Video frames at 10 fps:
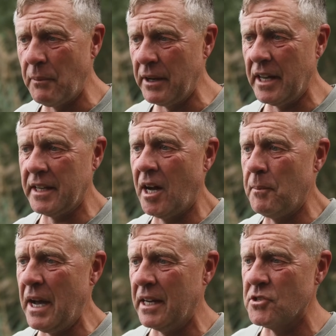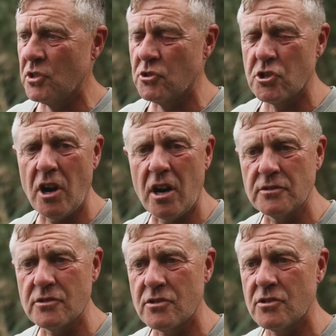When they come out, there's a good
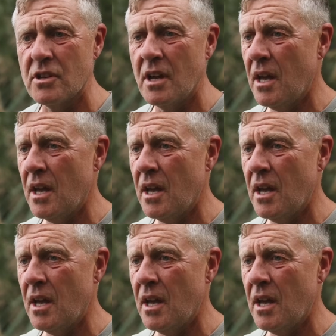chance.